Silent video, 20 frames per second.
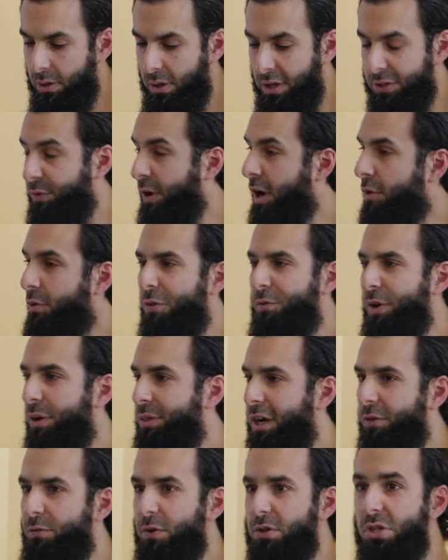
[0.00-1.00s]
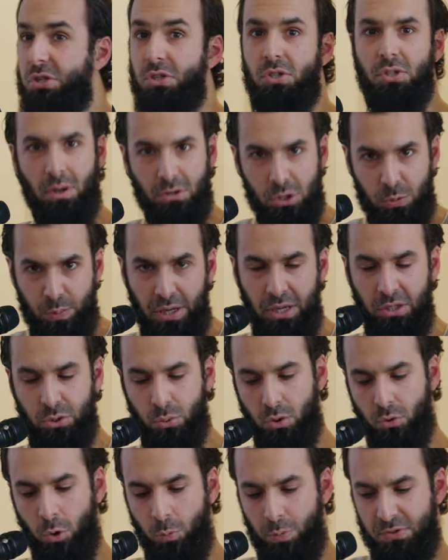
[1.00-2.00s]
It's very rough out there for sisters. I was speaking
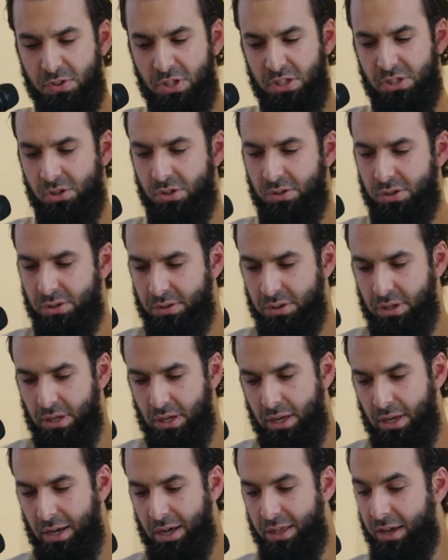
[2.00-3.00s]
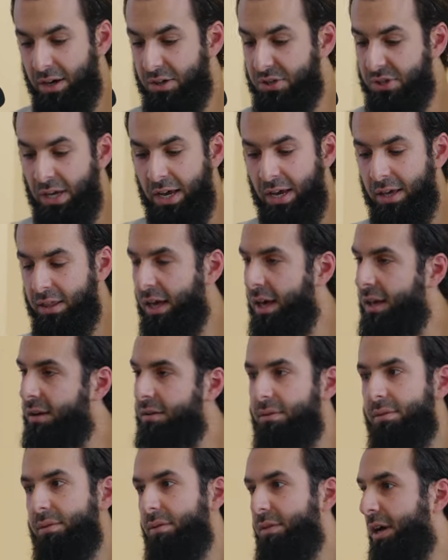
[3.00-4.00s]
to a group of sisters, and they're saying
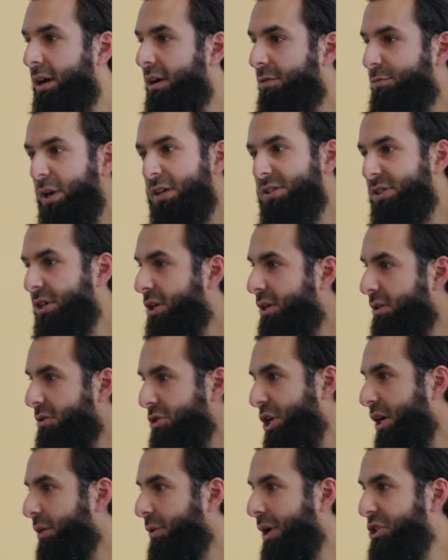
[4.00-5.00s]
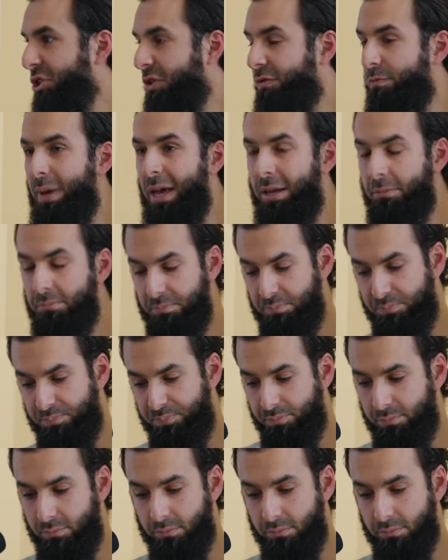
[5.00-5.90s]
that they're facing a generation of men